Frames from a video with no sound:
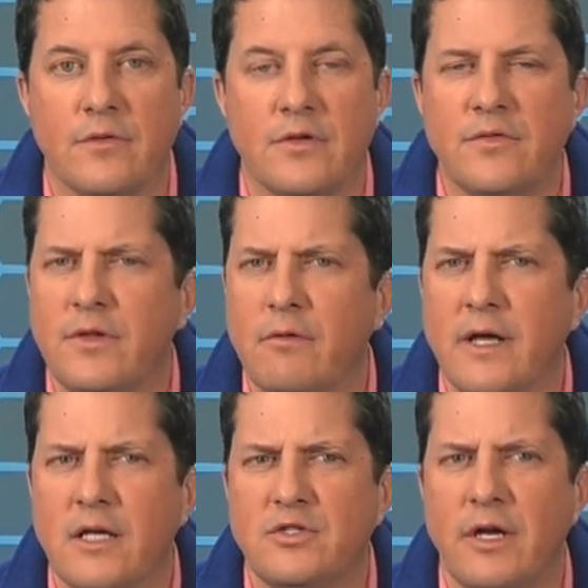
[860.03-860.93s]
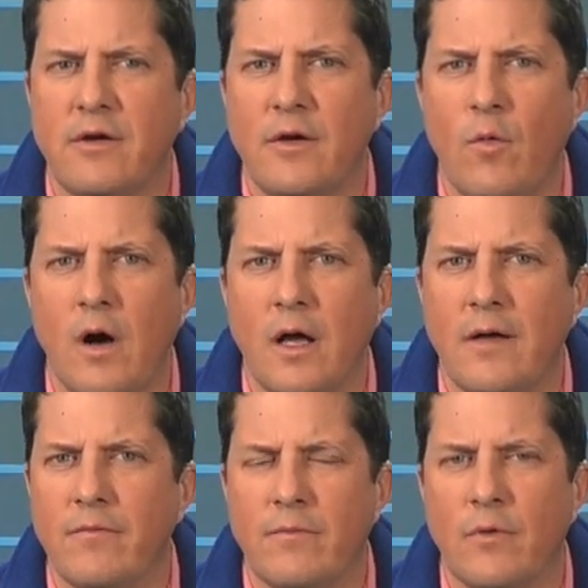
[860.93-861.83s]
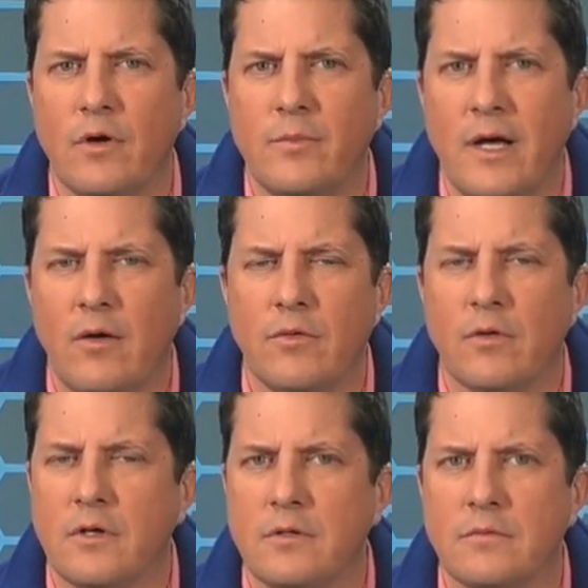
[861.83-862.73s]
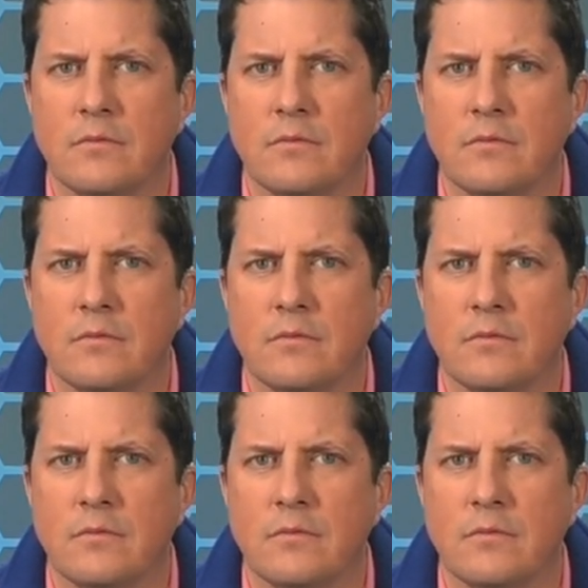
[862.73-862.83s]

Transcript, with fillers: Isn't there like a charity walk I've heard about, or?